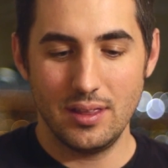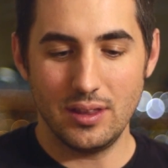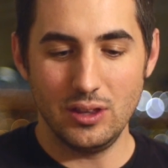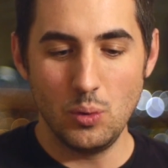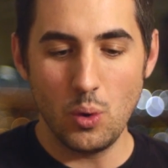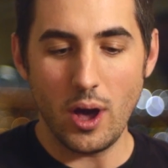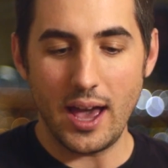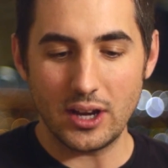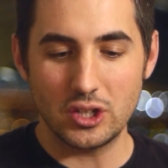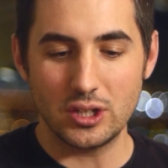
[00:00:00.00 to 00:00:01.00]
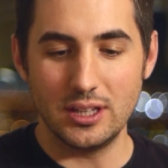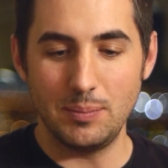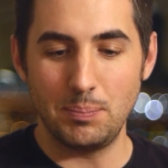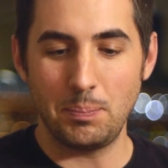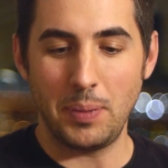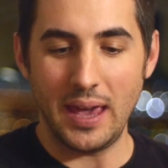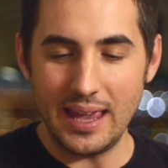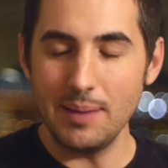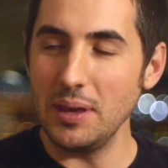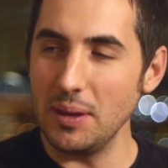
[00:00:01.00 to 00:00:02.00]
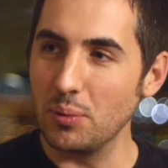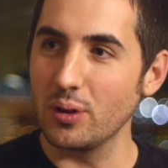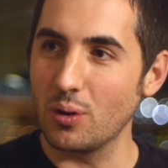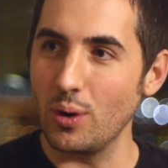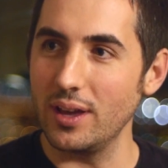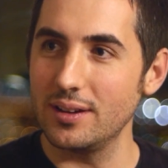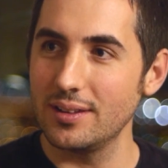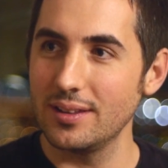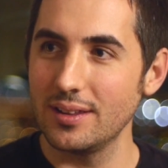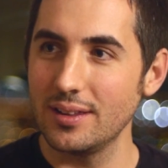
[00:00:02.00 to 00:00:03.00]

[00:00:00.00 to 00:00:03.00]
that you will actually pay people to quit.